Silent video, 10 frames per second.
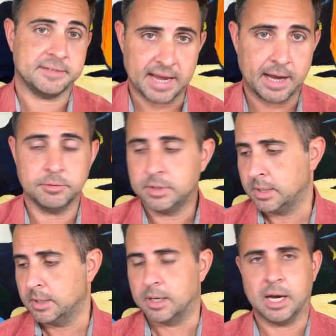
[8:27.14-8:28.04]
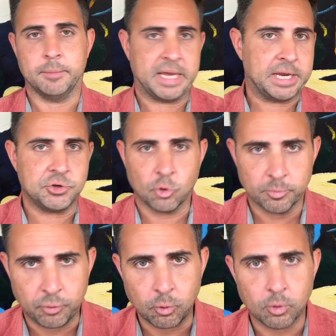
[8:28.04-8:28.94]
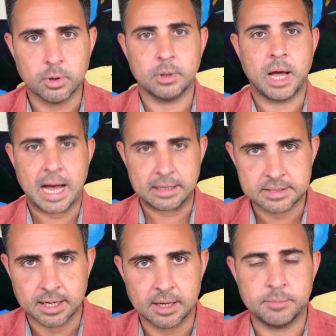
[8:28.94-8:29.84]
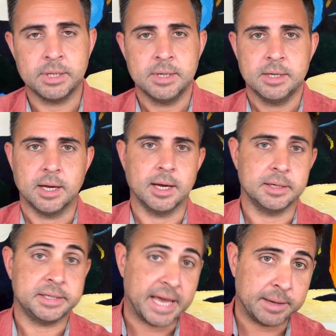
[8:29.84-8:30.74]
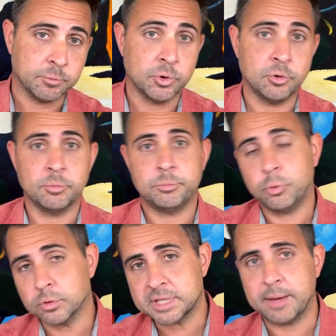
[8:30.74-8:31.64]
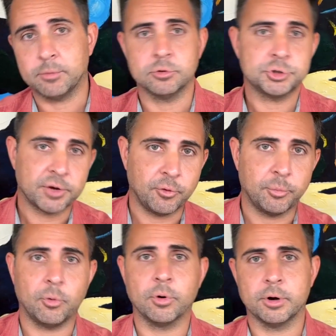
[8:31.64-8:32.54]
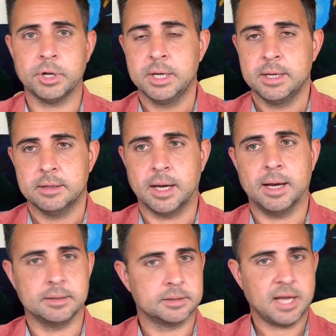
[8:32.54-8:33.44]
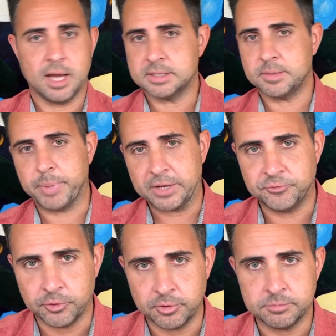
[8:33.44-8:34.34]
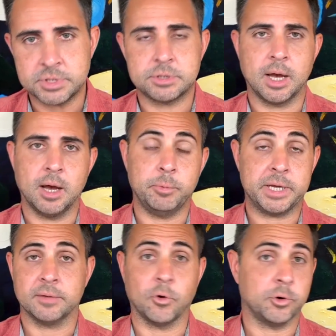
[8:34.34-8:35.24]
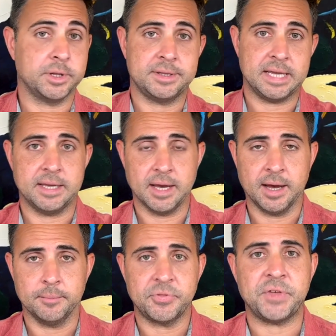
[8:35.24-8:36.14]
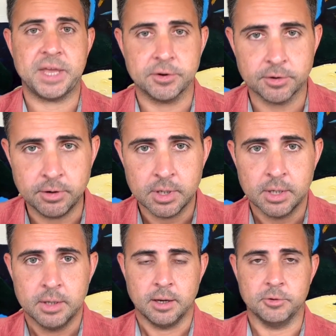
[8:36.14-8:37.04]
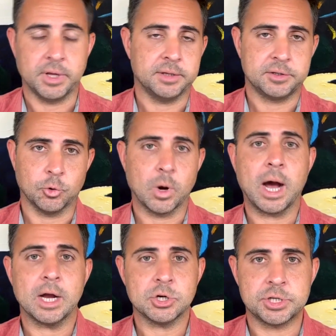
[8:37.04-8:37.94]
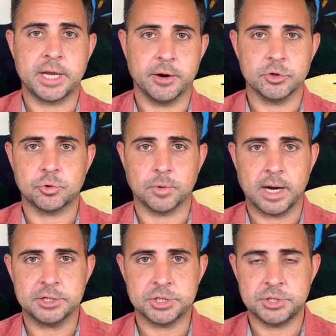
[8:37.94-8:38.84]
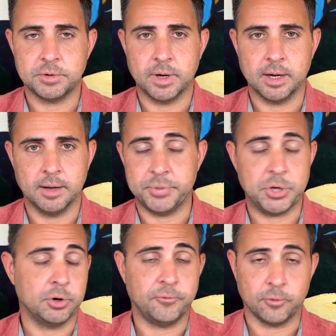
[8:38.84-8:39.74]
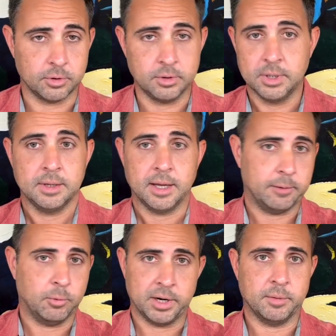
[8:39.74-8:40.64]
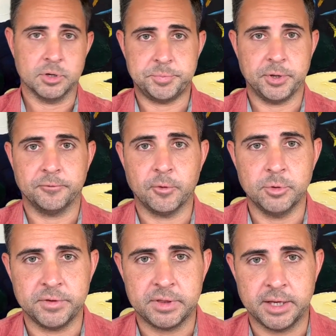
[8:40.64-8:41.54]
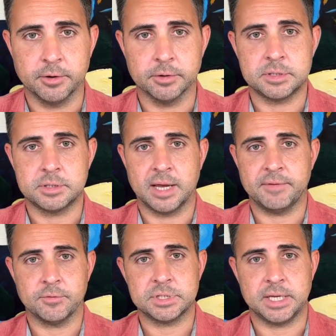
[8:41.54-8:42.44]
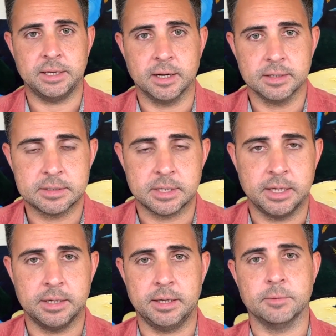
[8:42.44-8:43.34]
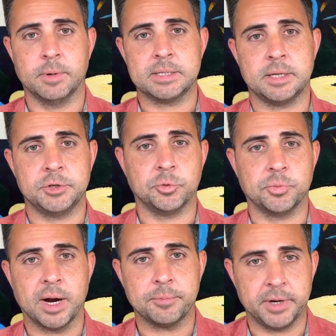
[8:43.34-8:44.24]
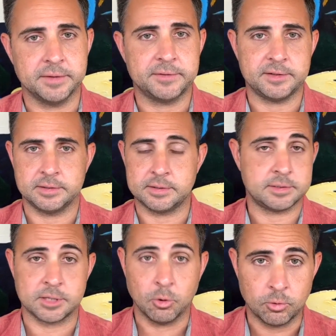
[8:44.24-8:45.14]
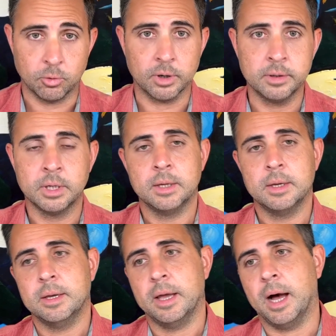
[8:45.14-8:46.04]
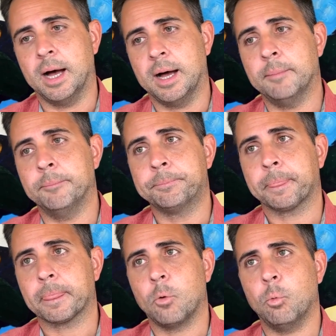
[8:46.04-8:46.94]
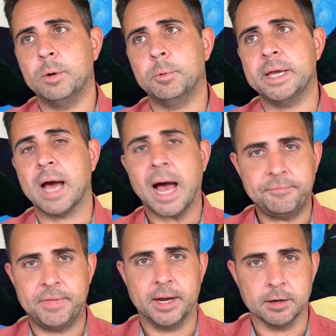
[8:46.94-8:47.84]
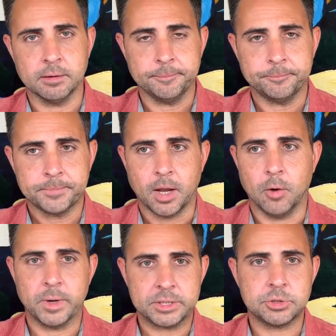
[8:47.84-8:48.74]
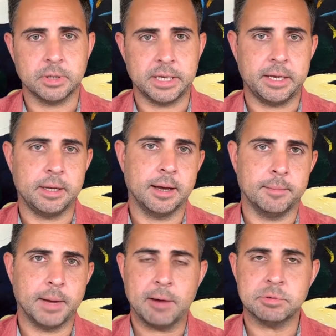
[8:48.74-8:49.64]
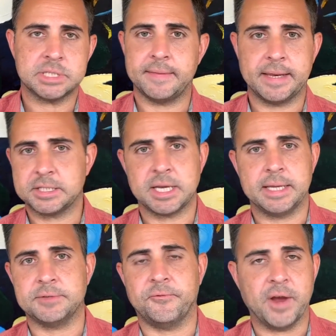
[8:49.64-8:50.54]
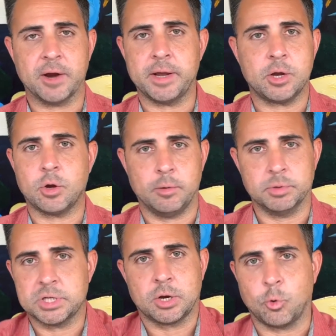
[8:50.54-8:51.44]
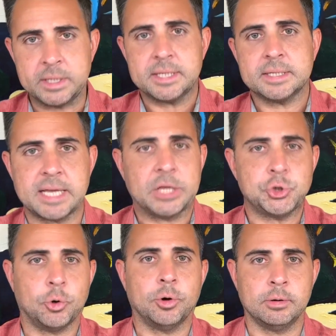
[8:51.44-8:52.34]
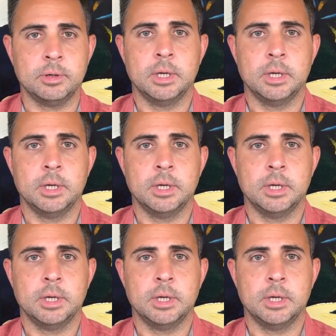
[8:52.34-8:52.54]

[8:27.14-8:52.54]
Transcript: down. Indoor pool, hot tub, game room, pool table, shuffleboard, tons of bedrooms. We converted the theater, or the garage, the carriage garage, into a beautiful, one of the most beautiful movie theaters I've ever seen, honestly, in a residential property. It's so cool. When we got there, originally, I would say that it was a quintessential